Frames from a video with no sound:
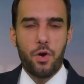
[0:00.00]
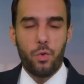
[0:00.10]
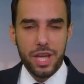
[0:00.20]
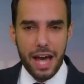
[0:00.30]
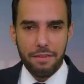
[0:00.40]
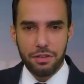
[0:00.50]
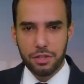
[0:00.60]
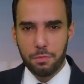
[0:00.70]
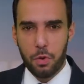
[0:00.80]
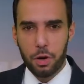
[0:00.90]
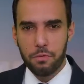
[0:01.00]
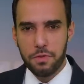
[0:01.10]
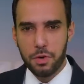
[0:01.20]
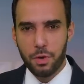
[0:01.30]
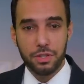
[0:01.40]
We have the support of
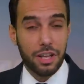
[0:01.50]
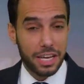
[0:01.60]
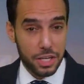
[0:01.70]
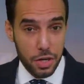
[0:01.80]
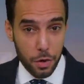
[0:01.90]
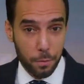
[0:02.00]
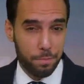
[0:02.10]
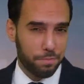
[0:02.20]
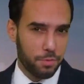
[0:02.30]
viewers like you,